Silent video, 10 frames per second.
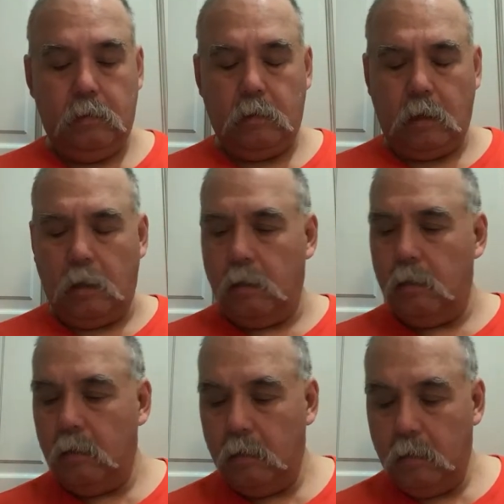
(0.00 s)
Huh.
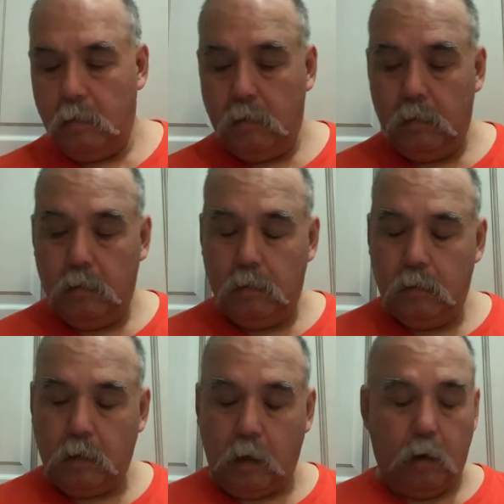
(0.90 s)

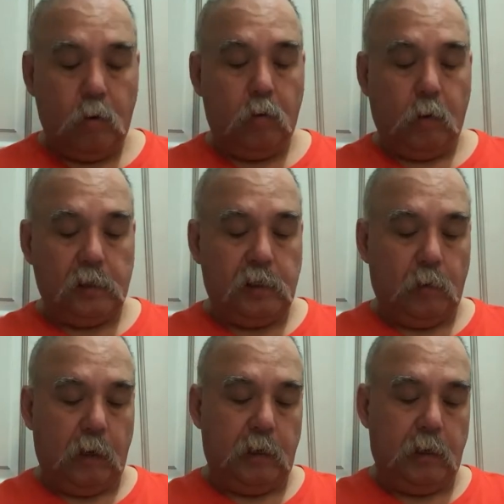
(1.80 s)
Oh, I see
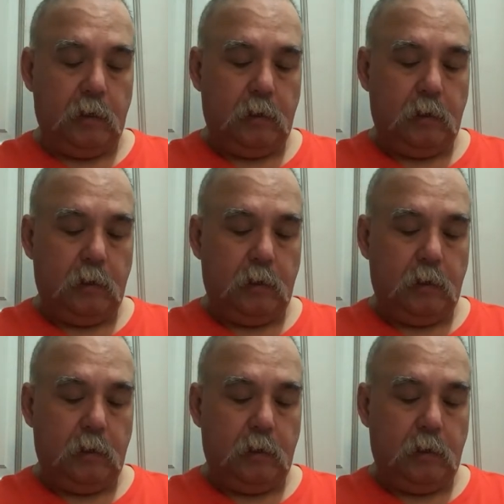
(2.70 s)
what it is.